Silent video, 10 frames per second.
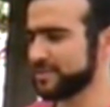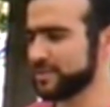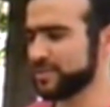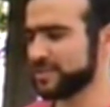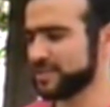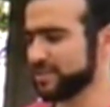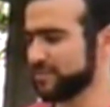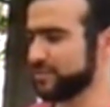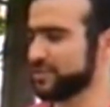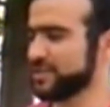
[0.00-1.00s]
so it's just
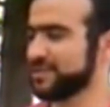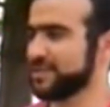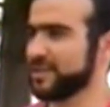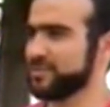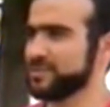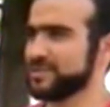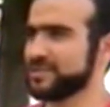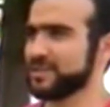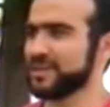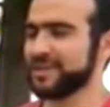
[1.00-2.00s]
unfortunate that I was
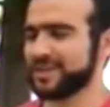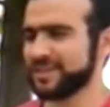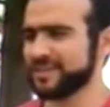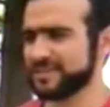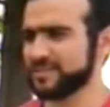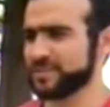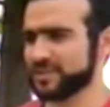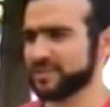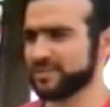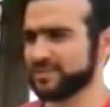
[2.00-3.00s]
in this
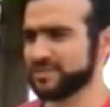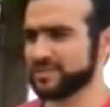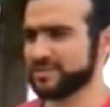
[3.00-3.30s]
particular.